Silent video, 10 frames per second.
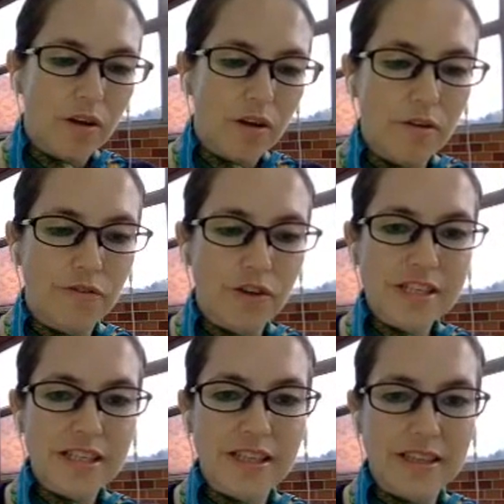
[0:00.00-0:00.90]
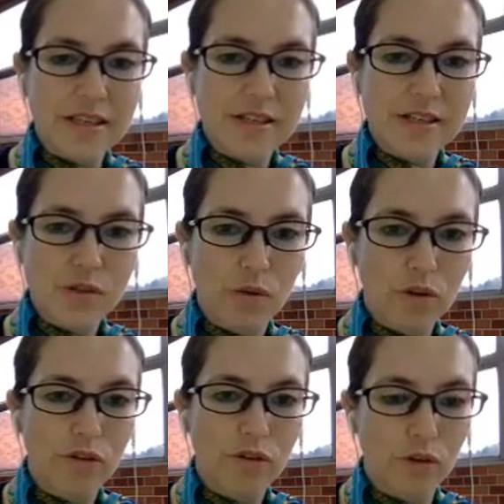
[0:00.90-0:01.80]
firstly, this is what the
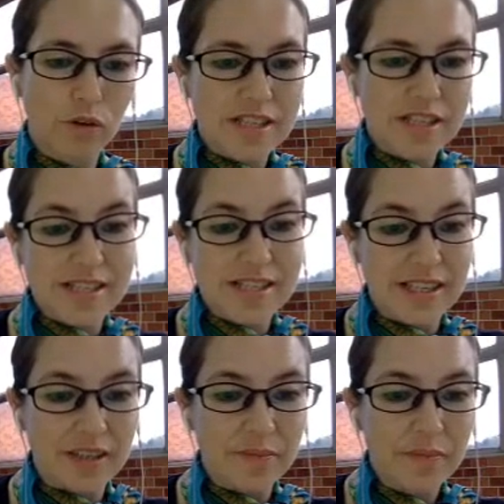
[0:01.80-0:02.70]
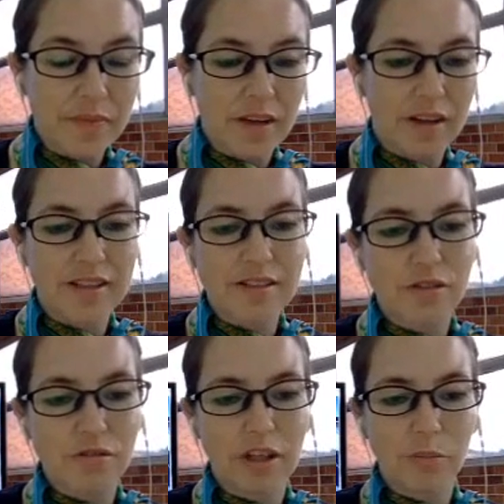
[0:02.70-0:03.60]
students see, and this is
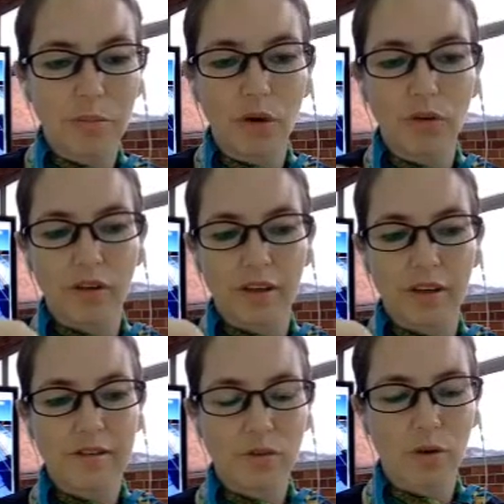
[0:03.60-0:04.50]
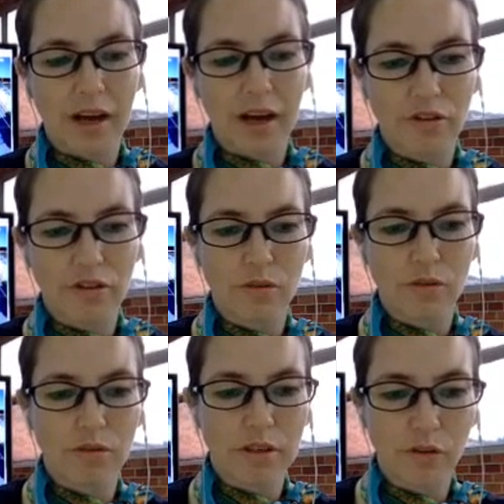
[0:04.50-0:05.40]
really important, and this is what Andrew has
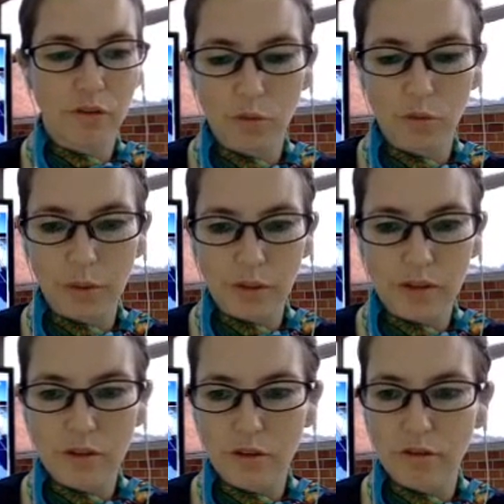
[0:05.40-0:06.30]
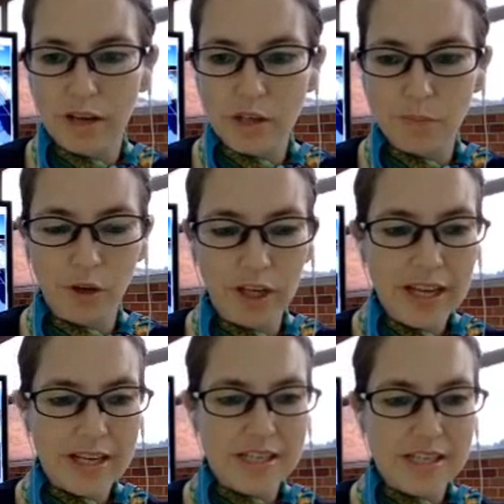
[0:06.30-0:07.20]
really taught me with gradebook,
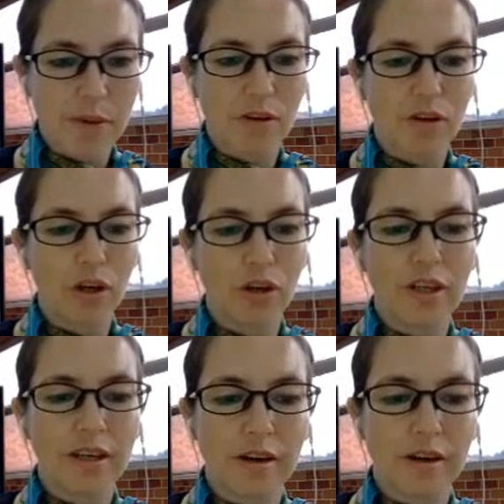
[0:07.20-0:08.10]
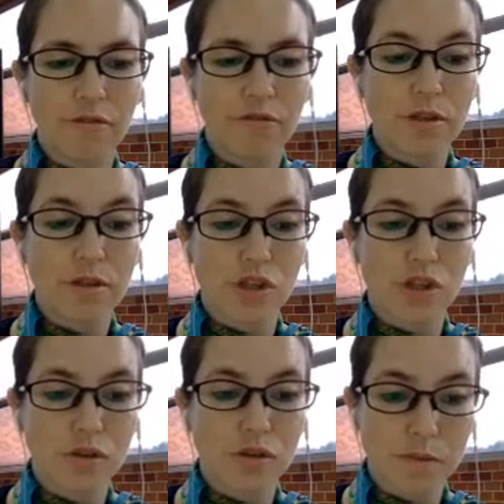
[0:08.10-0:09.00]
is about looking at it from the
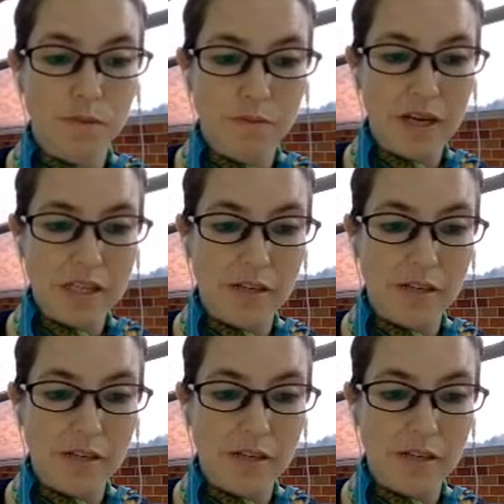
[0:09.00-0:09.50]
student's perspective.